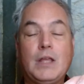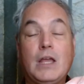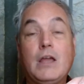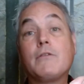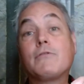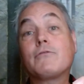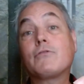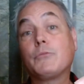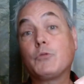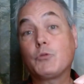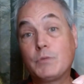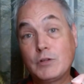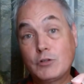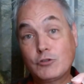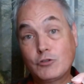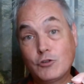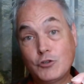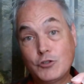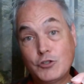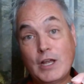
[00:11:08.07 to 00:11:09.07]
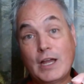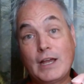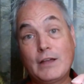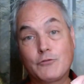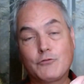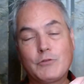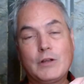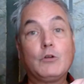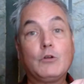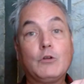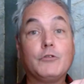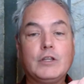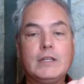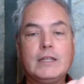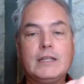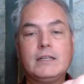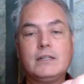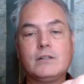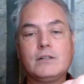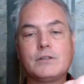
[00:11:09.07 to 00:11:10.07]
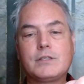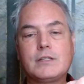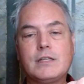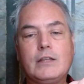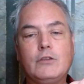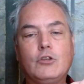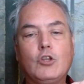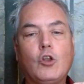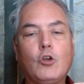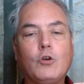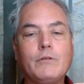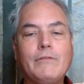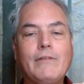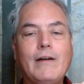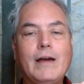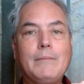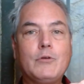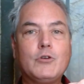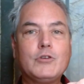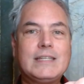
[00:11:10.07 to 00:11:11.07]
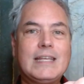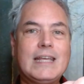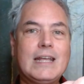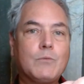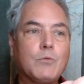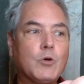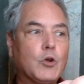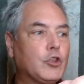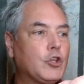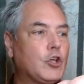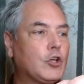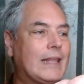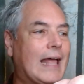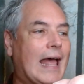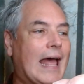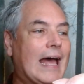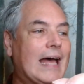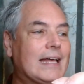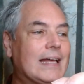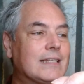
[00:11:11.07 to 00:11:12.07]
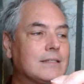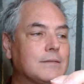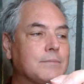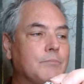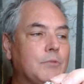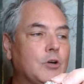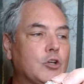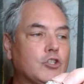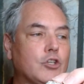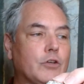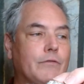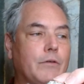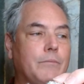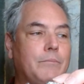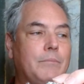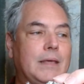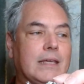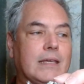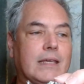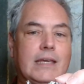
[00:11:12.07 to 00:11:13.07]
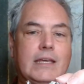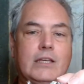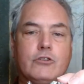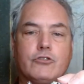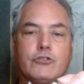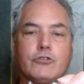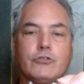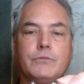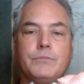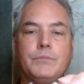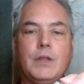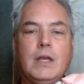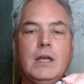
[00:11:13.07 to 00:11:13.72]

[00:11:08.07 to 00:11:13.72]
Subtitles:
From the research I've read over the years, the long fibers here were not as much of a big issue